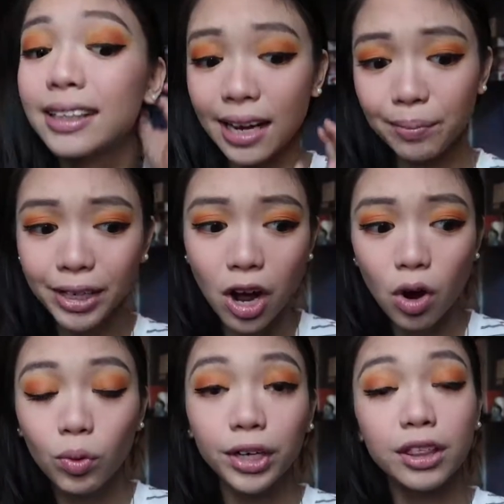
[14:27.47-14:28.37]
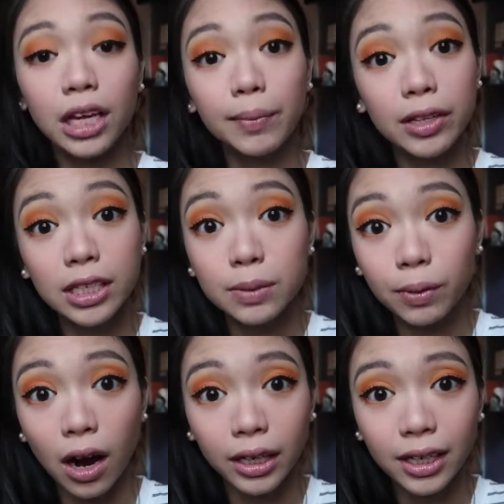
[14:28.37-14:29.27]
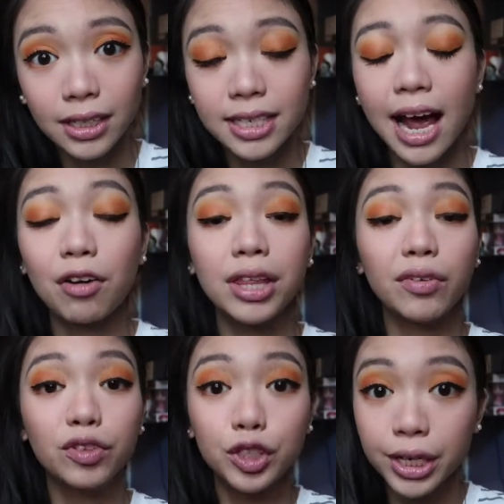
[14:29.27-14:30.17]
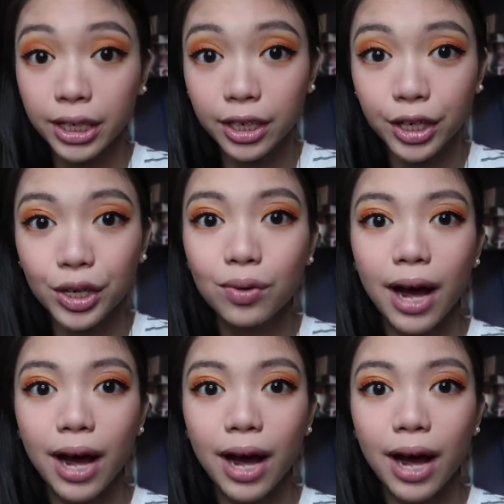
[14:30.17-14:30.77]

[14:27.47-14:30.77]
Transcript: Let me know what you think about these products, how they've treated you,